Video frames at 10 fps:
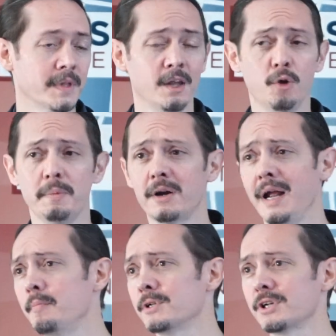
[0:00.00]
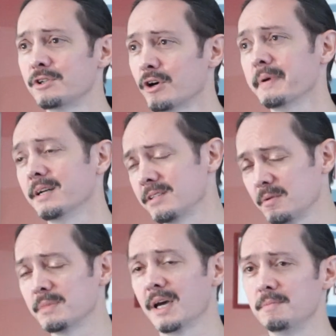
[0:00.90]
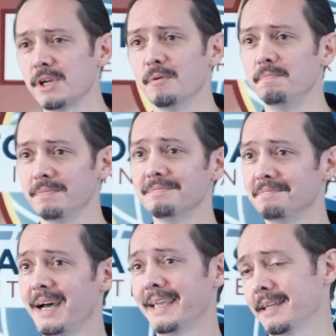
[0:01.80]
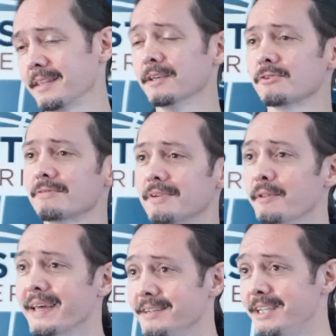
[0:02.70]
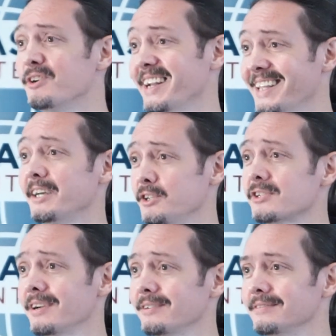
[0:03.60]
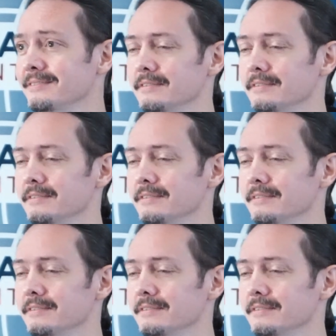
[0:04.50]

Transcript: And no matter how much I talk about it, sometimes, you know, I get this, you know, that deer in headlights stare.